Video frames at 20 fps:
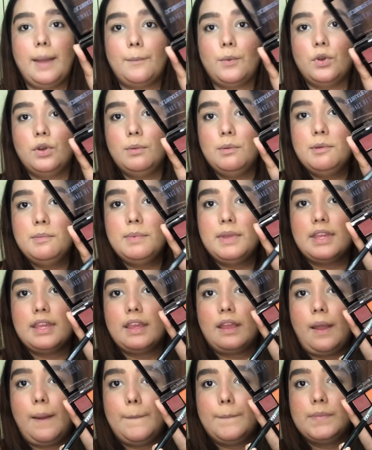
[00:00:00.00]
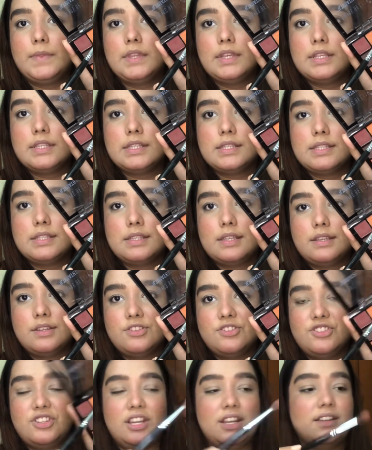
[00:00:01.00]
gonna be picking up this
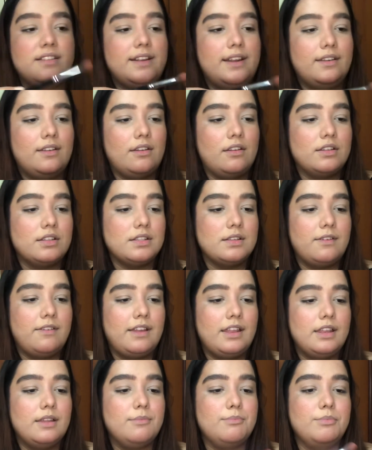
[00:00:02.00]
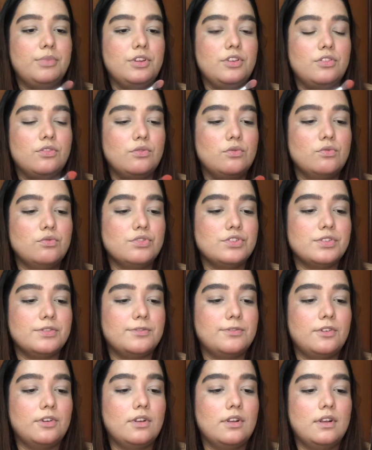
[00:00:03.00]
shade right here. It's a very
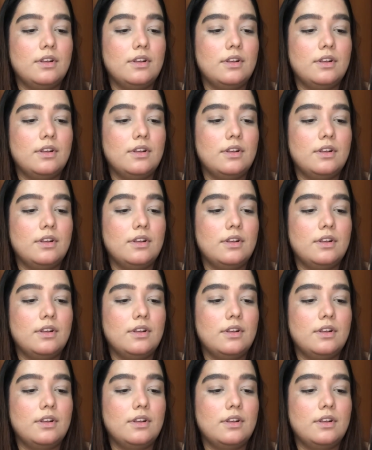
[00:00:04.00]
beautiful